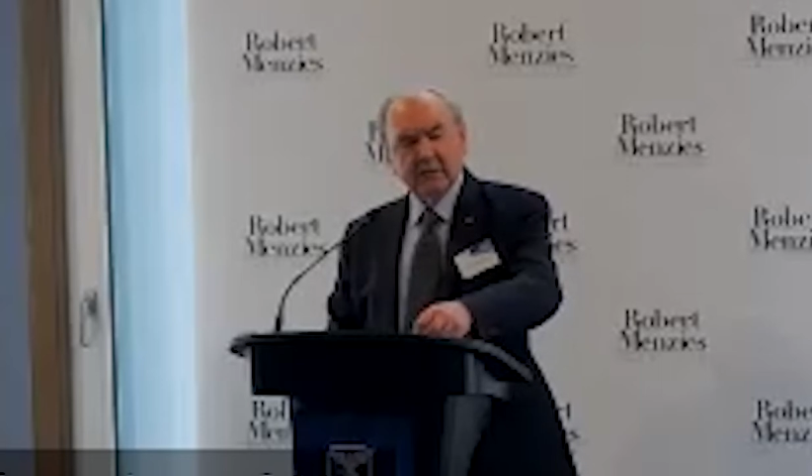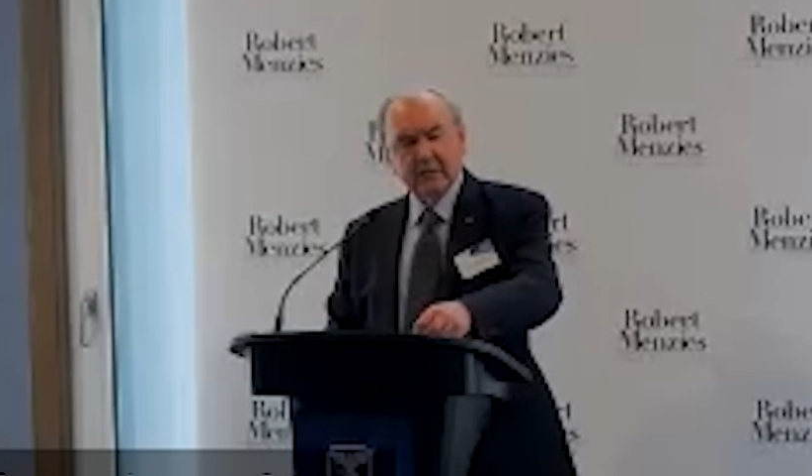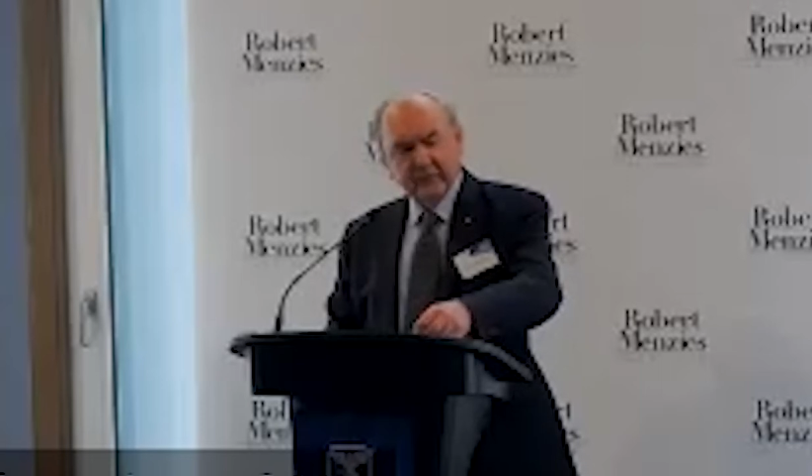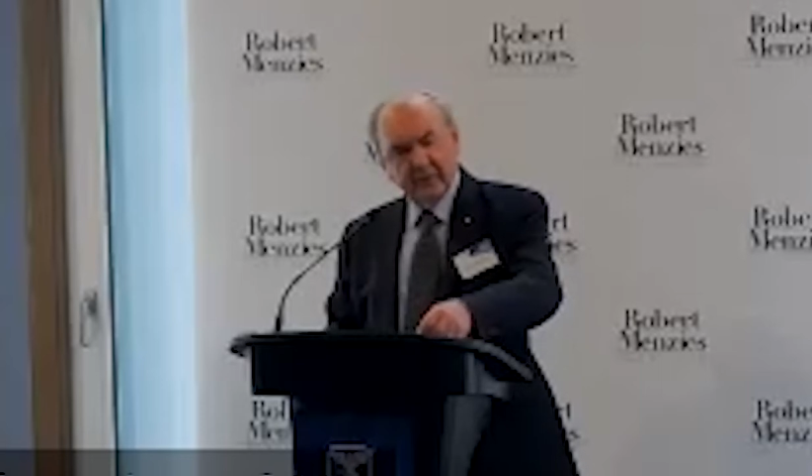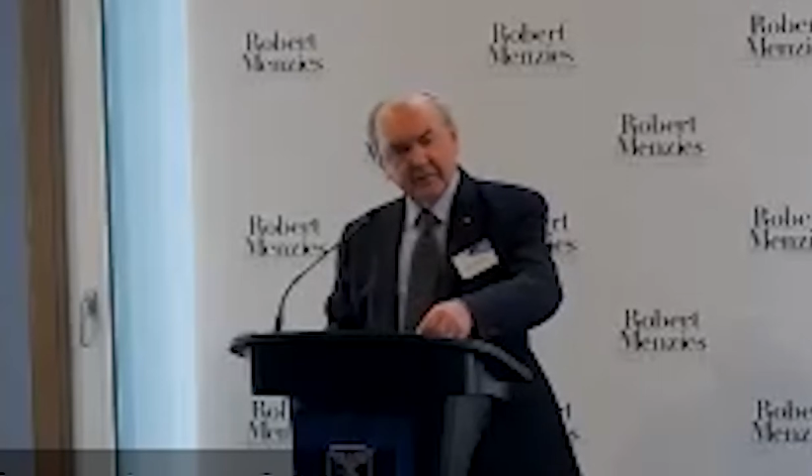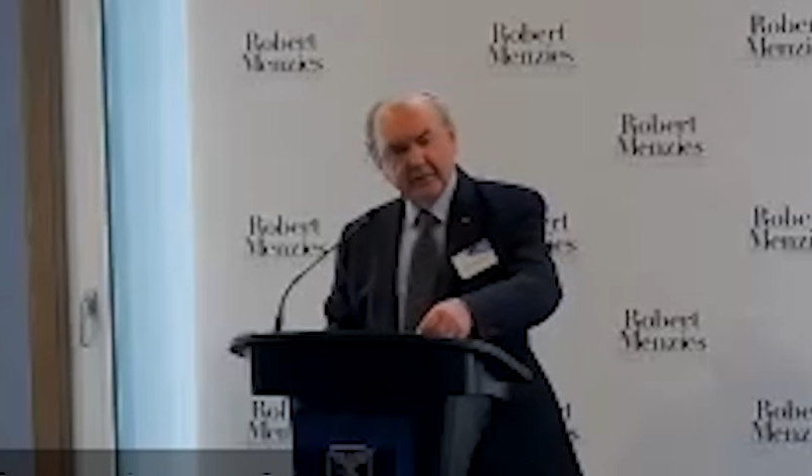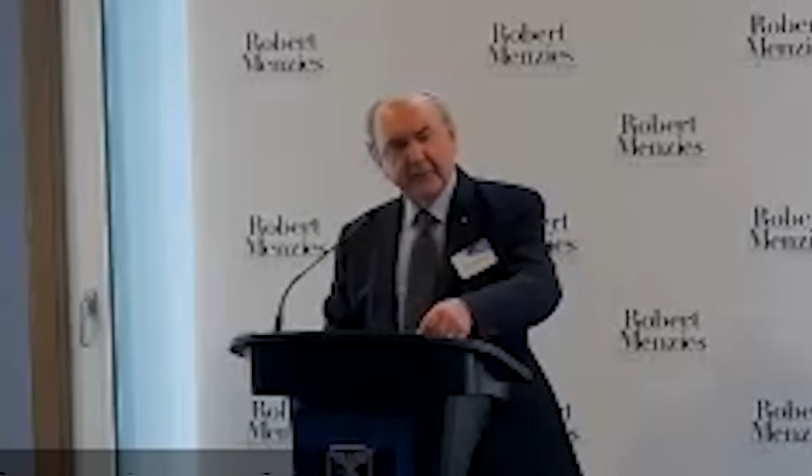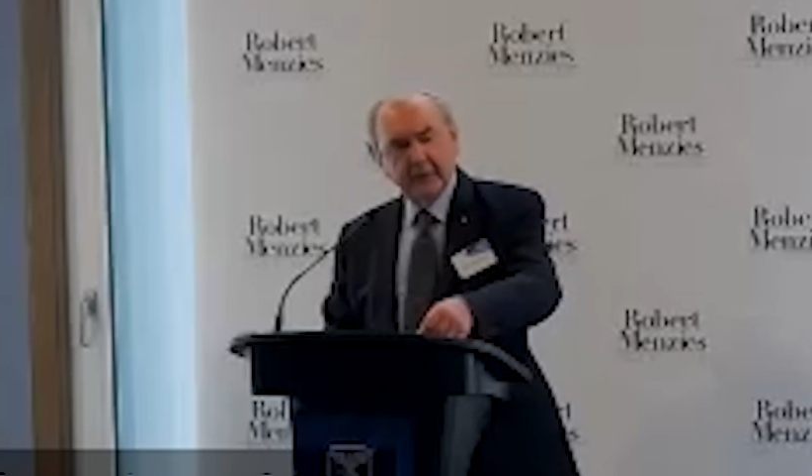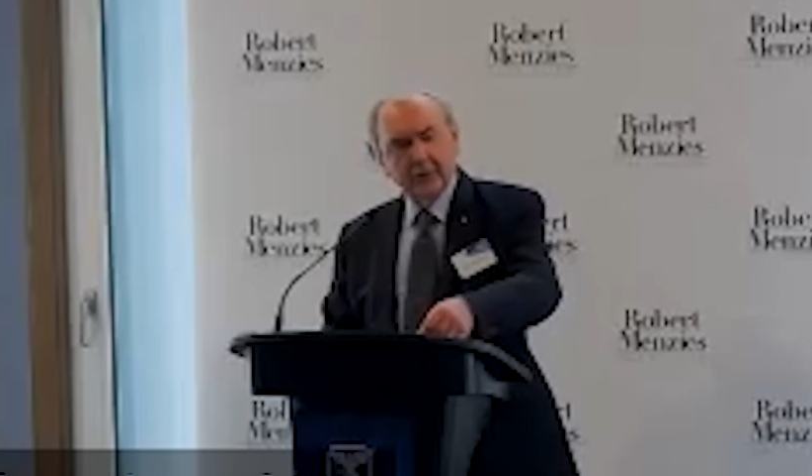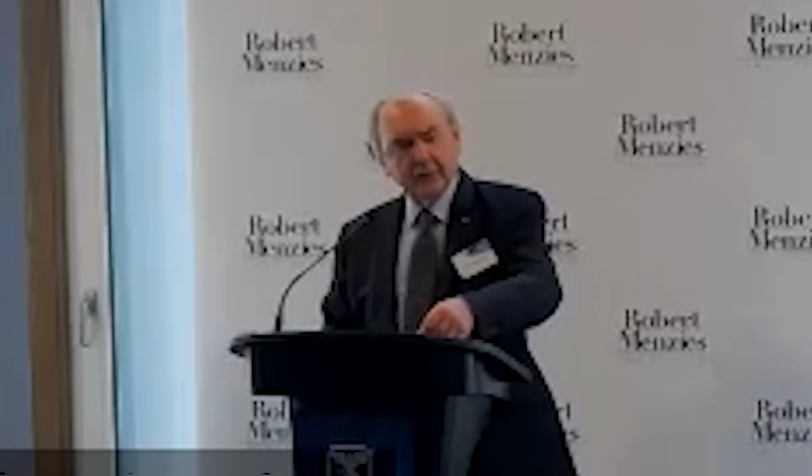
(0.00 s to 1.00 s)
it's very
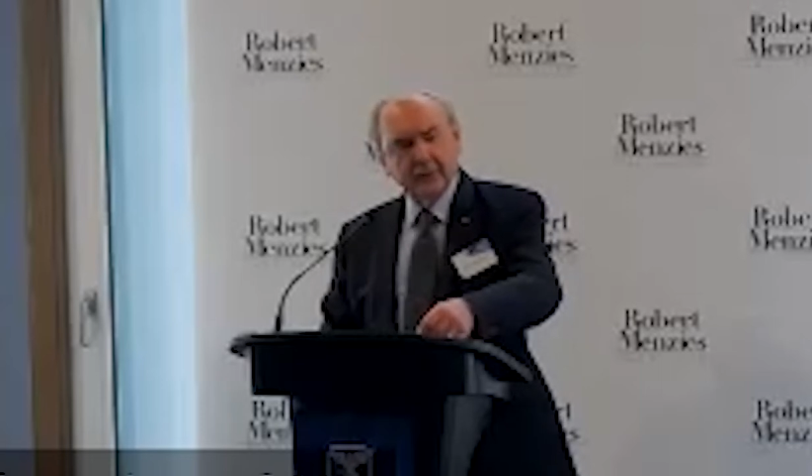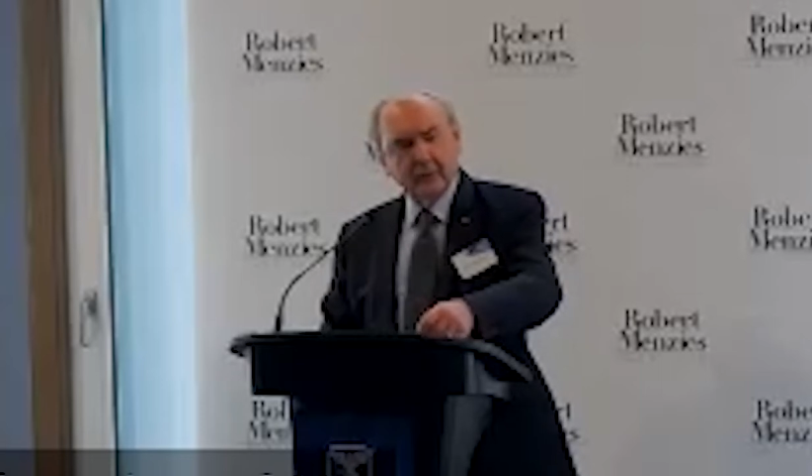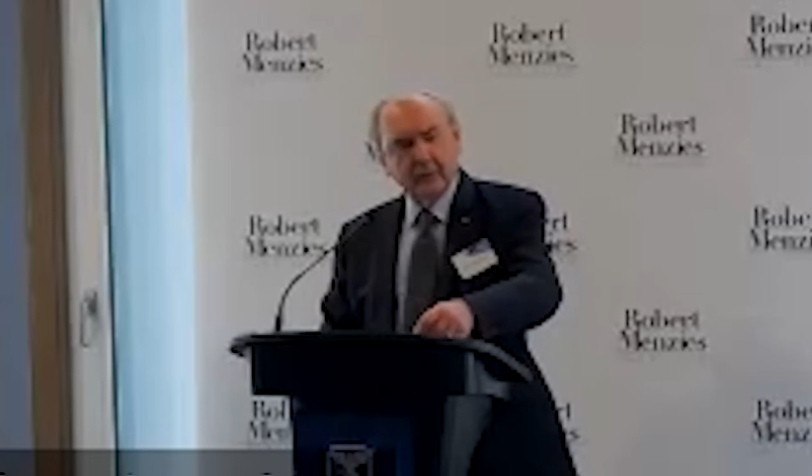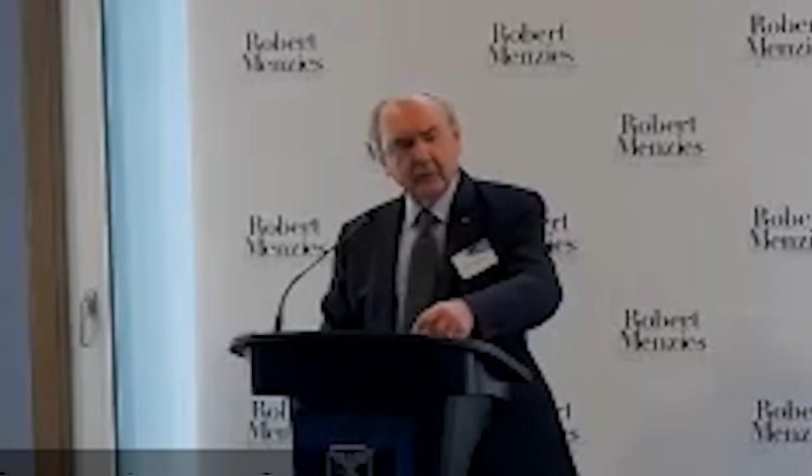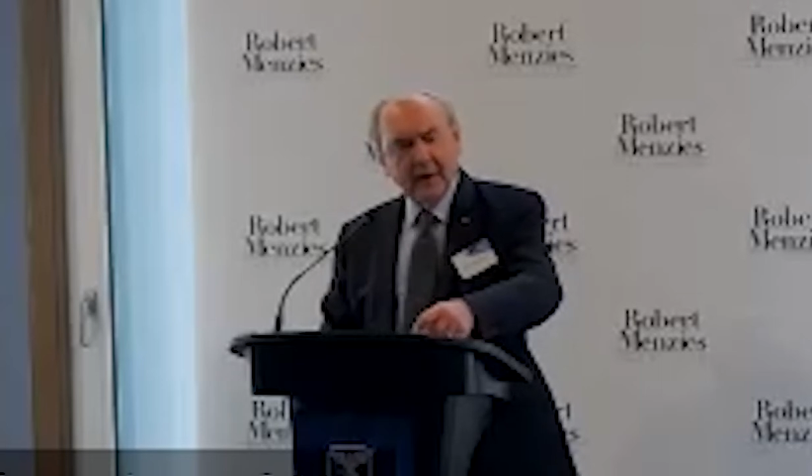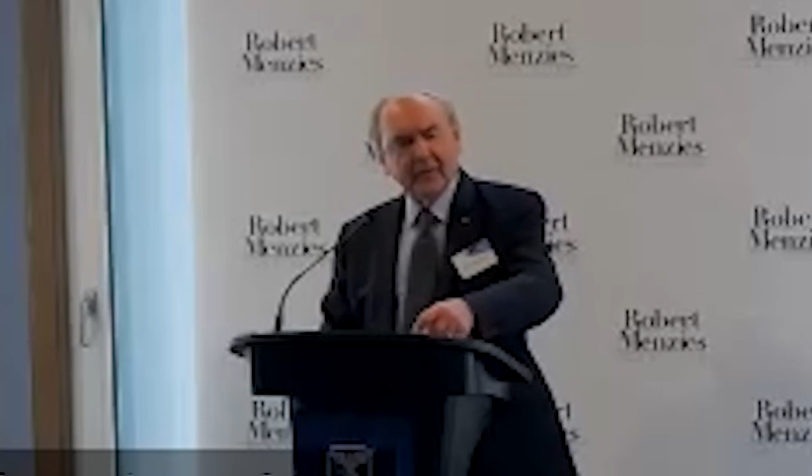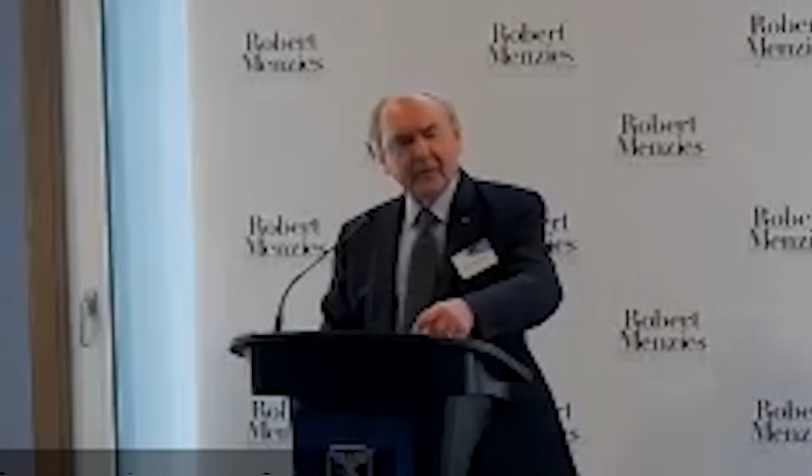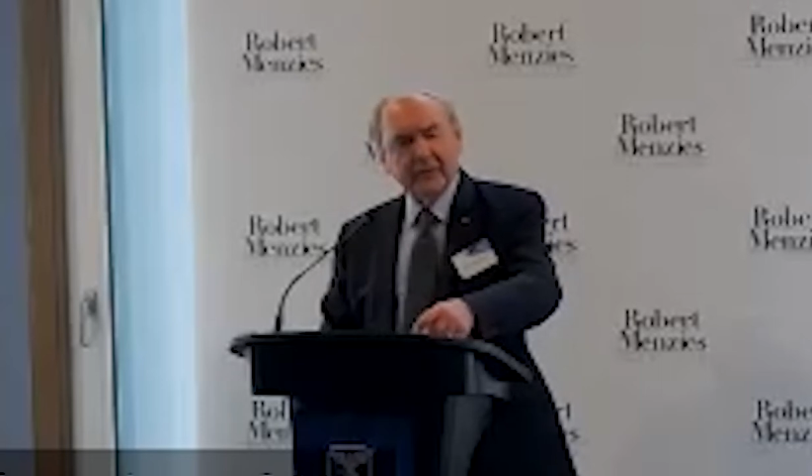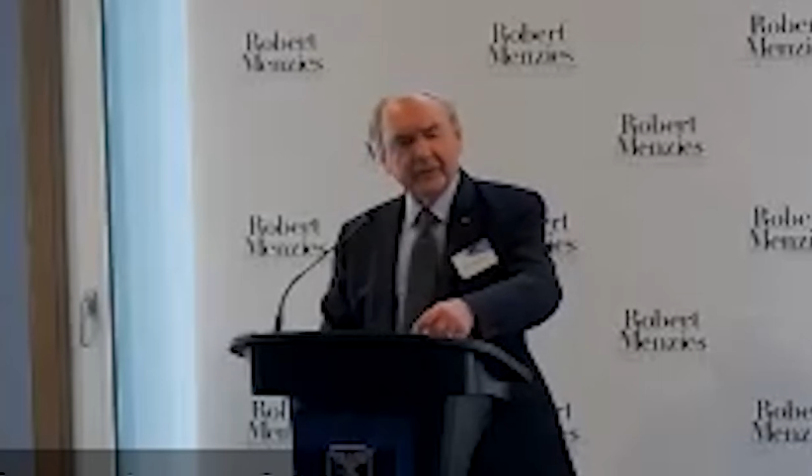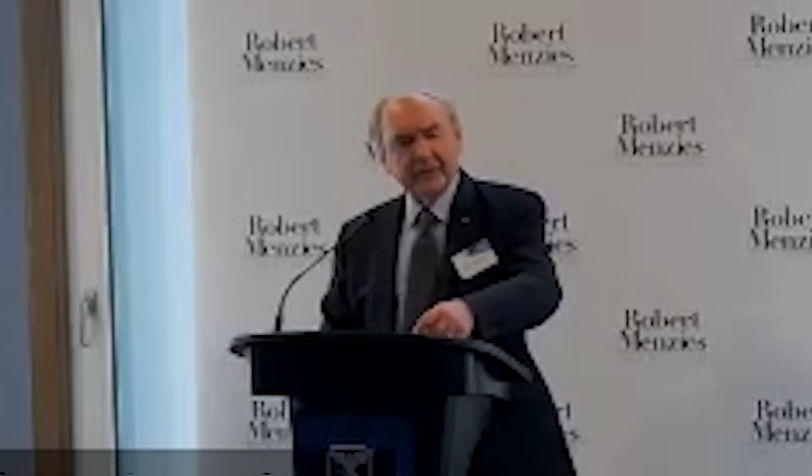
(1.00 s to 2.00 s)
difficult for
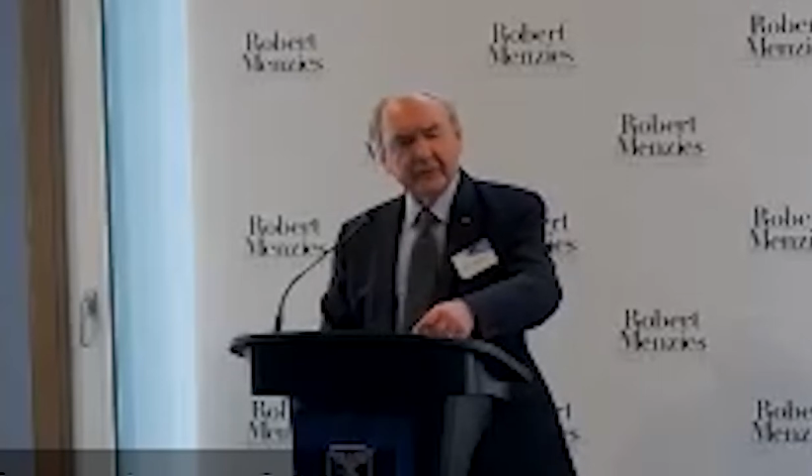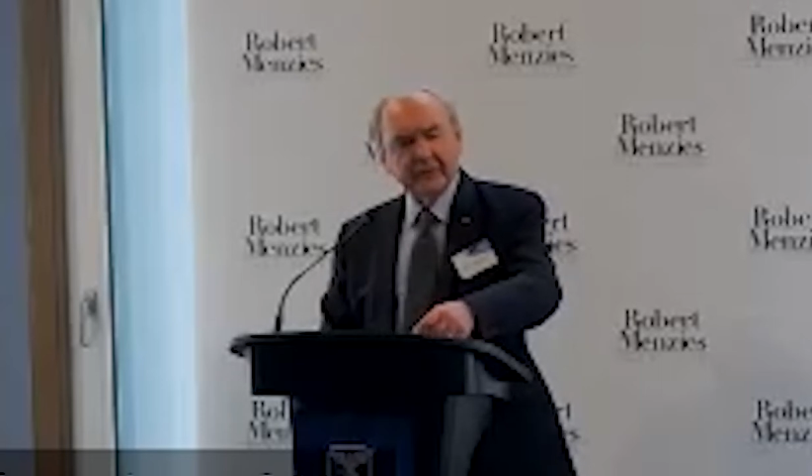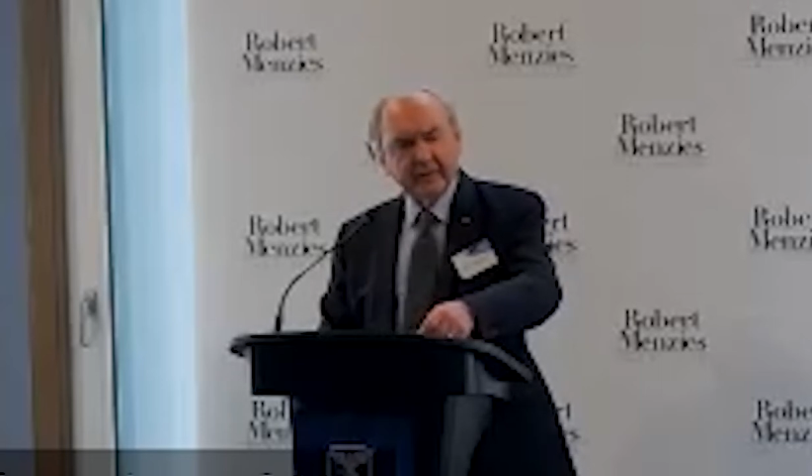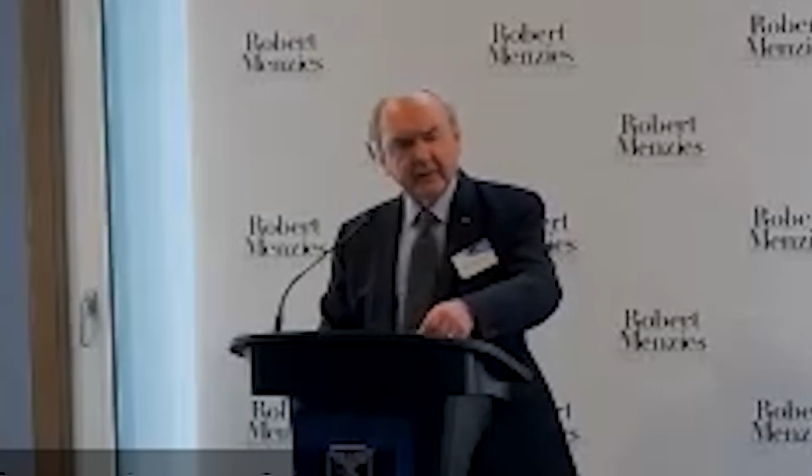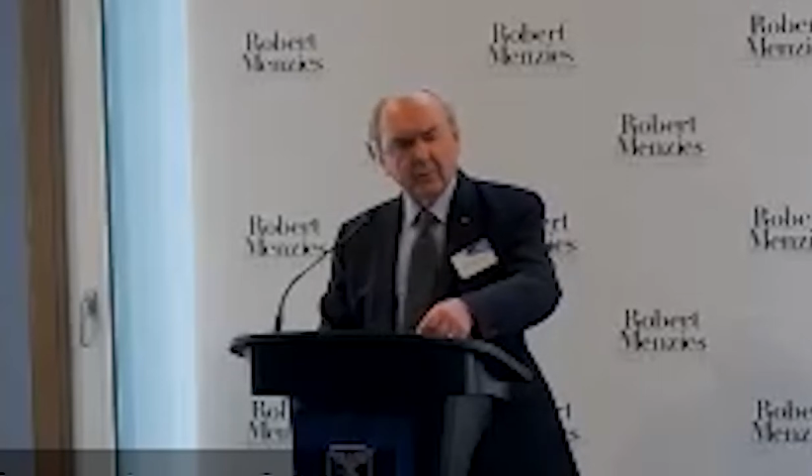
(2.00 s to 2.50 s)
others to say,